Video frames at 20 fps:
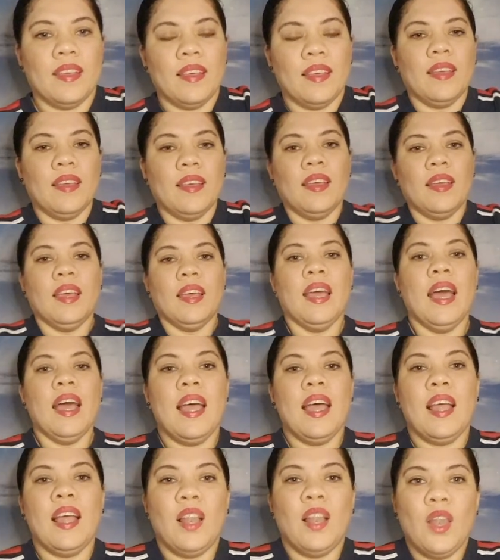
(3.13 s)

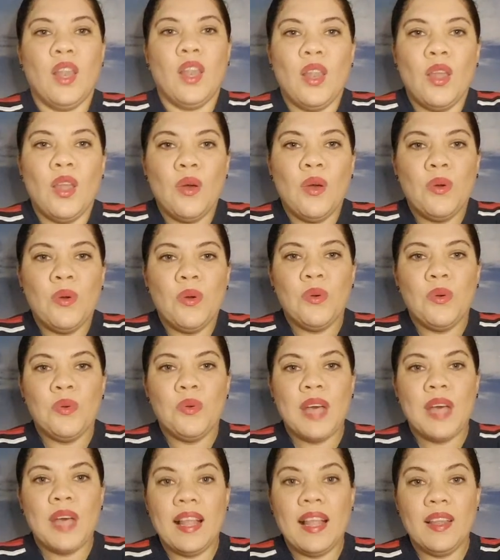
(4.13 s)
Hello
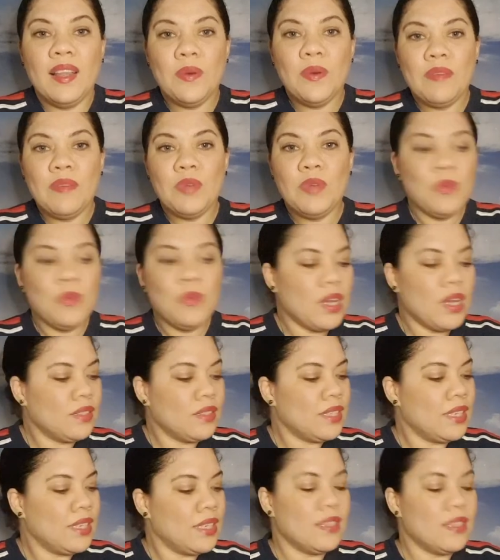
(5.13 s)
everyone.
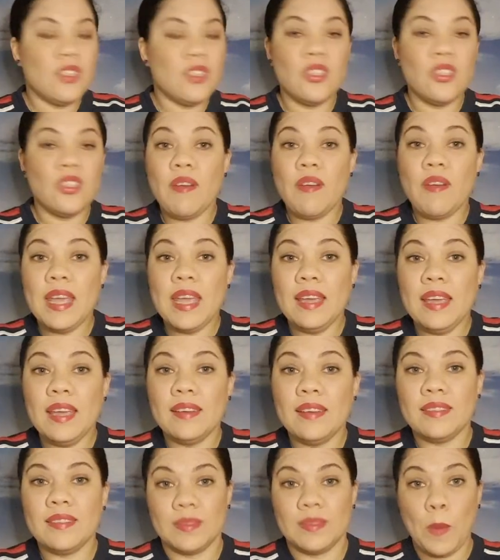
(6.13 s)
Sorry,
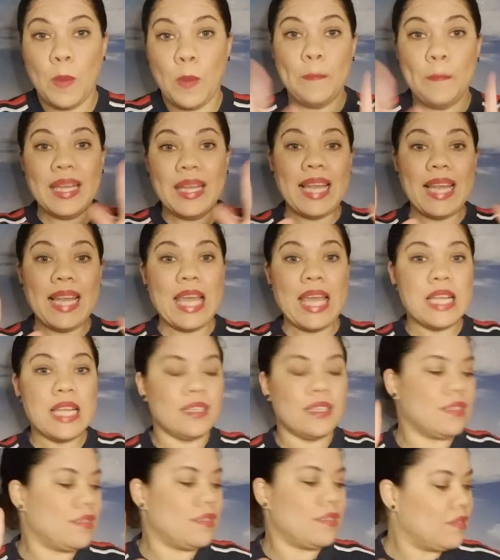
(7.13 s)
bit late.
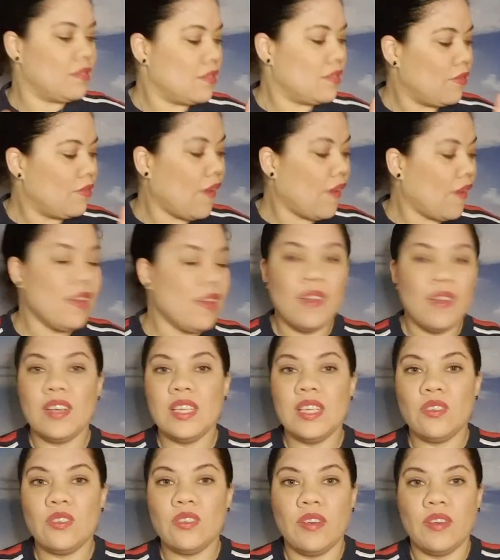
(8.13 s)
Very
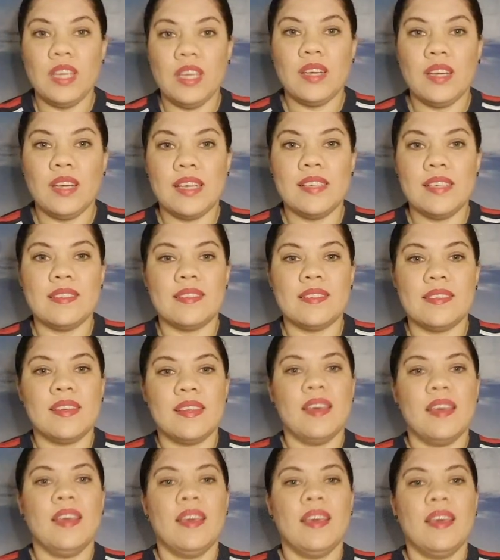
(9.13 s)
sorry, you guys.
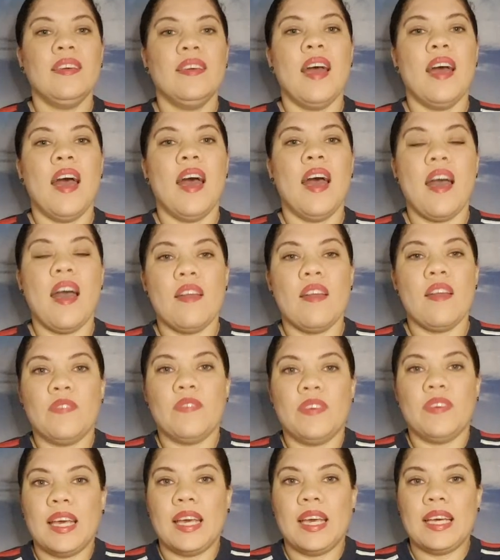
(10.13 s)
I've
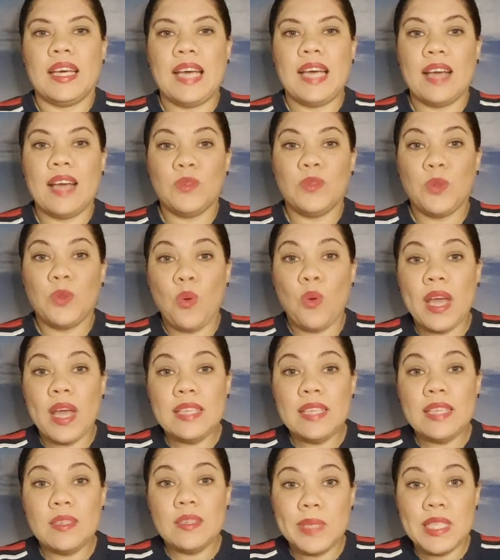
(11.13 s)
had quite a
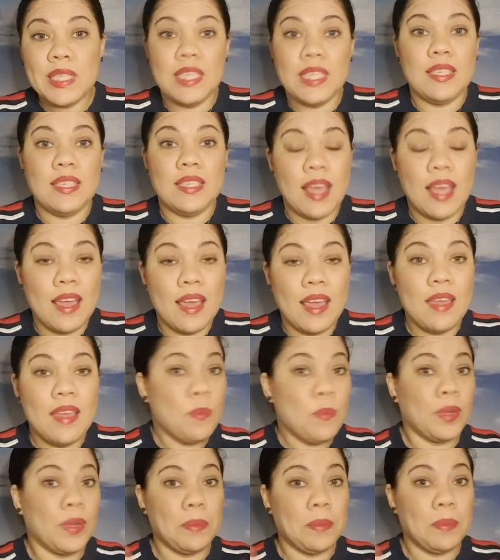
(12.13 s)
busy day,
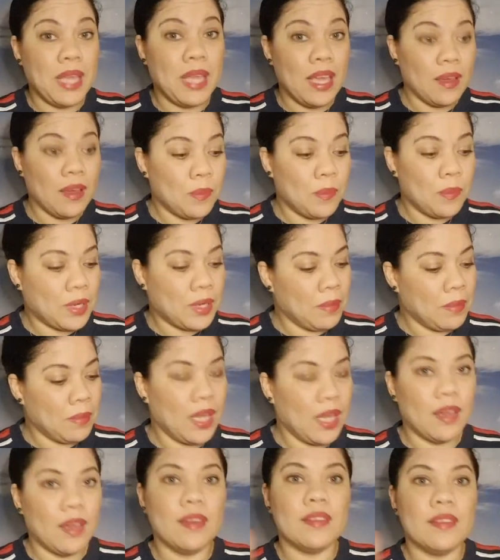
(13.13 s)
but I'm
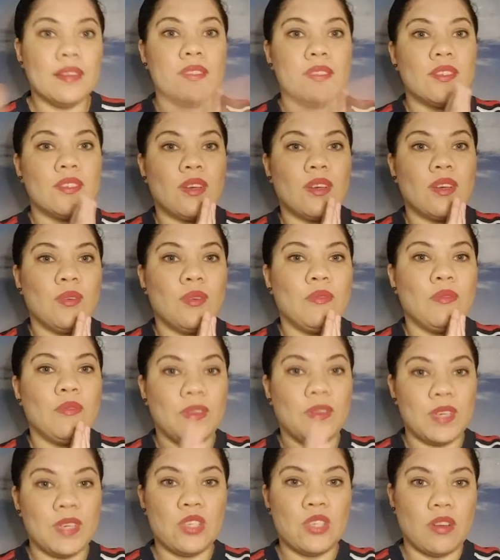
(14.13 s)
here. So
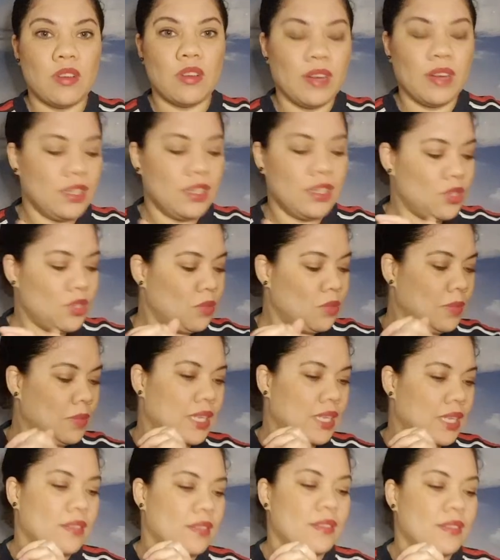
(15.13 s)
very sorry, 2
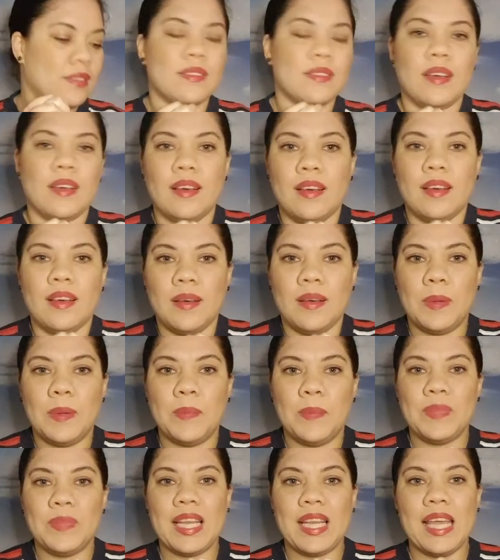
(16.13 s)
minutes
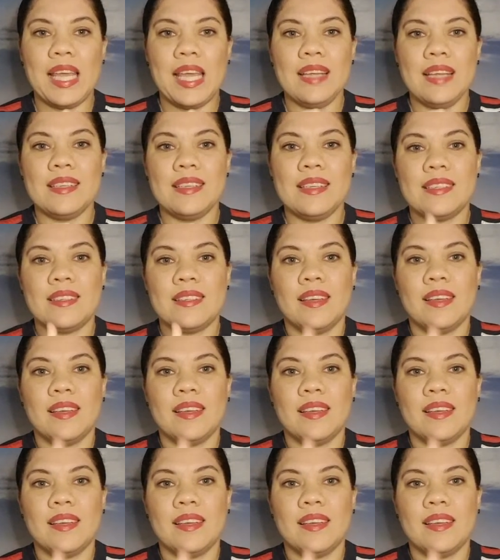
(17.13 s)
late.